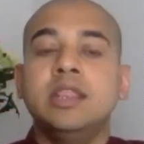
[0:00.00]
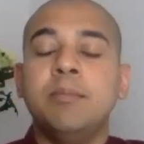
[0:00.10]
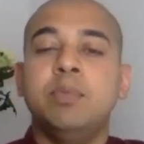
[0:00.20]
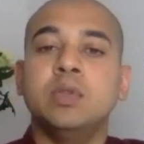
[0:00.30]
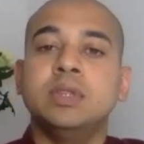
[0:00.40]
The
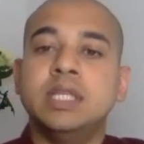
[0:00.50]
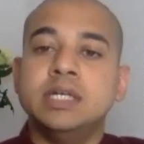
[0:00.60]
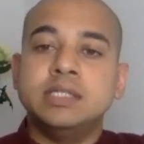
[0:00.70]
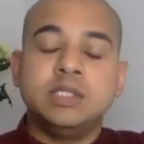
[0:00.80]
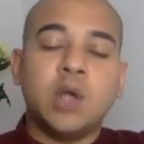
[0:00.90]

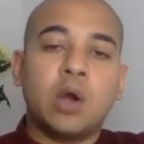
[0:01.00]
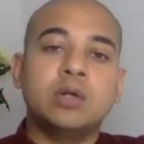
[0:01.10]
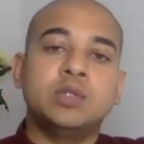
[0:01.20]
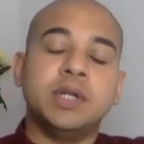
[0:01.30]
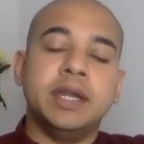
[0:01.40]
Buddha's
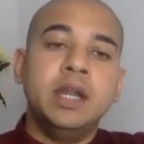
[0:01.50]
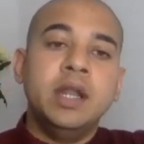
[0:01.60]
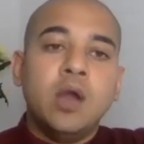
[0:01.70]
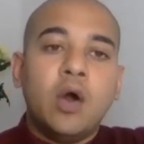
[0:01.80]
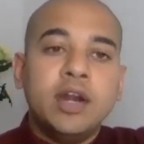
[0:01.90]
doctrine
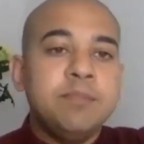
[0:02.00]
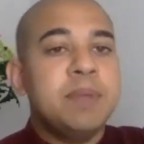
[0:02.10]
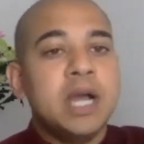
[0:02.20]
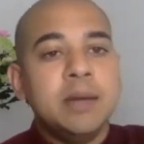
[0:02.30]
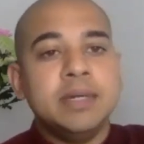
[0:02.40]
on
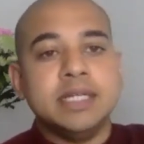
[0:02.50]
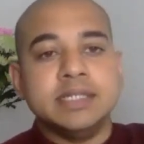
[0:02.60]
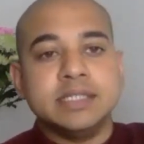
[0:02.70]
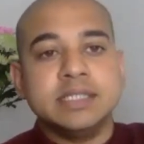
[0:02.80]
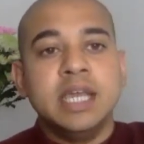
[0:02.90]

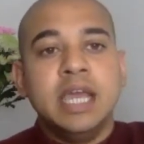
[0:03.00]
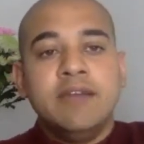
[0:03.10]
impermanence.